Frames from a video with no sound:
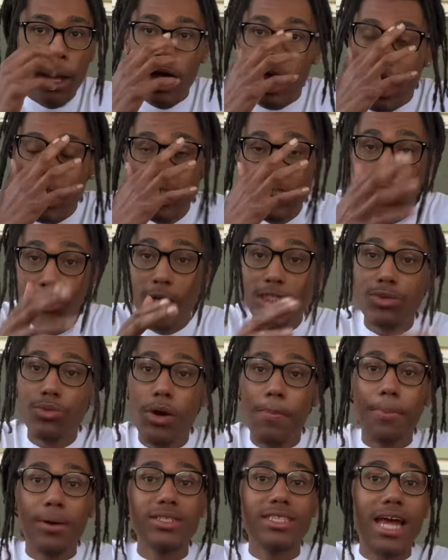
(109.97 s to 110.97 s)
a situation
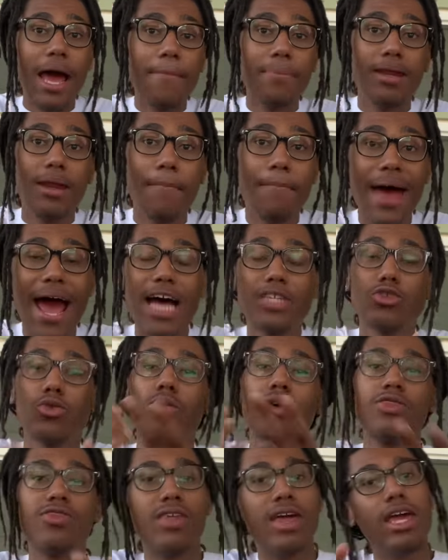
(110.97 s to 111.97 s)
with a person that happened in the past
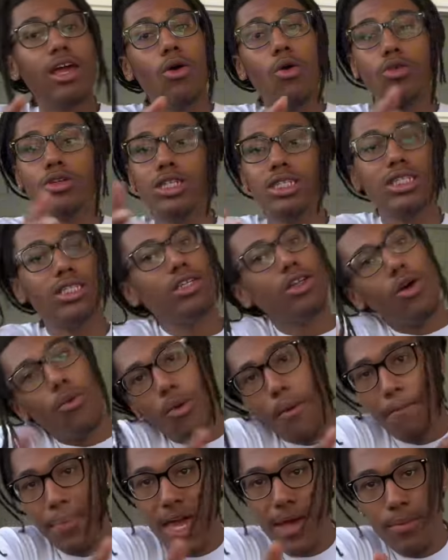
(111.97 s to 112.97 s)
or a thing, or just, you know,
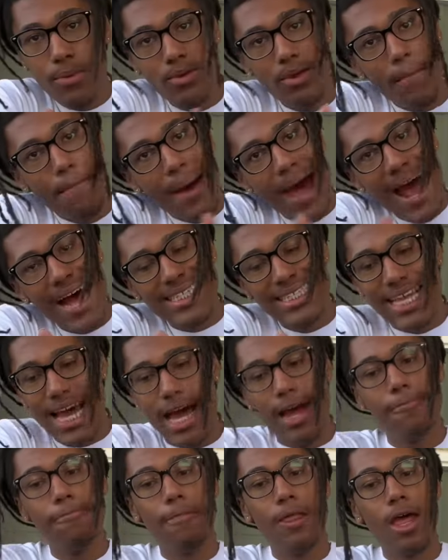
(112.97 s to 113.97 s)
with people in the past
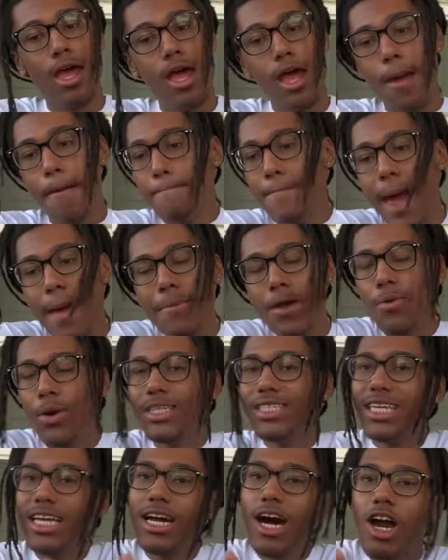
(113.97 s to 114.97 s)
that maybe
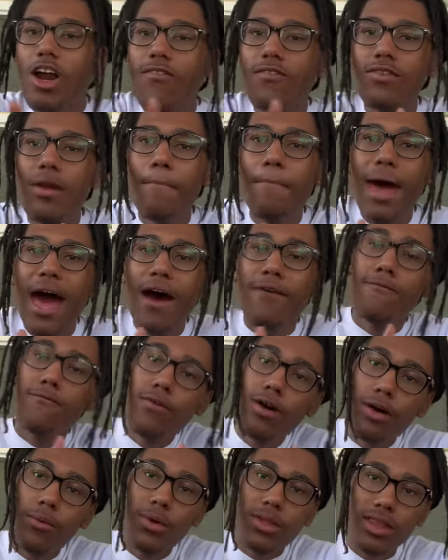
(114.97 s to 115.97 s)
wasn't got off on a bad
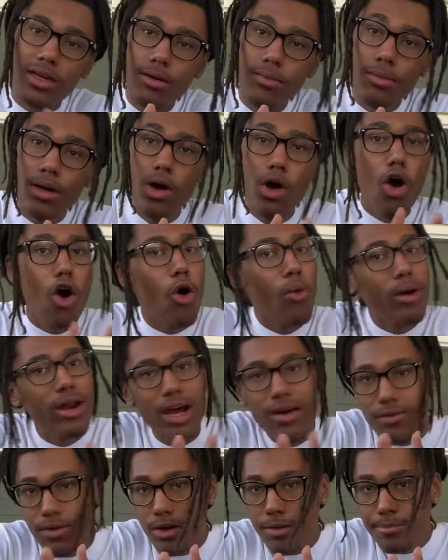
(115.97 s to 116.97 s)
foot with them or
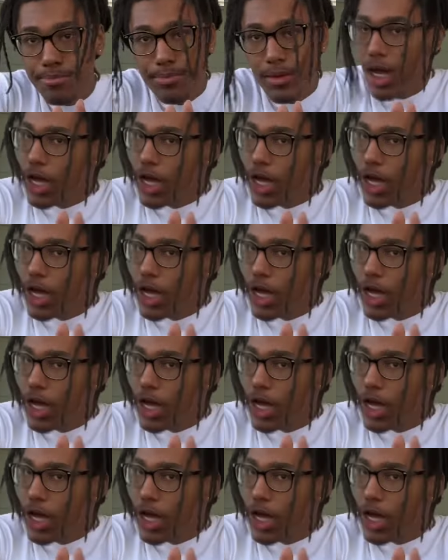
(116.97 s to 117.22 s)
whatever,